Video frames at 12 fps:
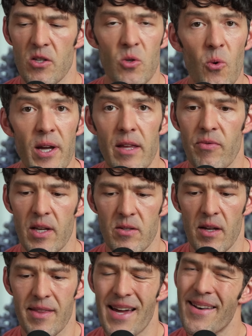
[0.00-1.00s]
soy and things
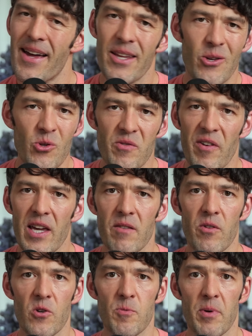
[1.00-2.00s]
like that. Not a huge fan
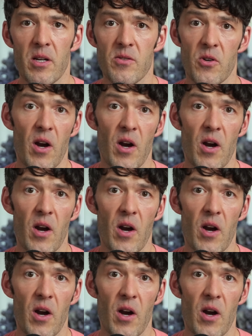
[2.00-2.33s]
of those because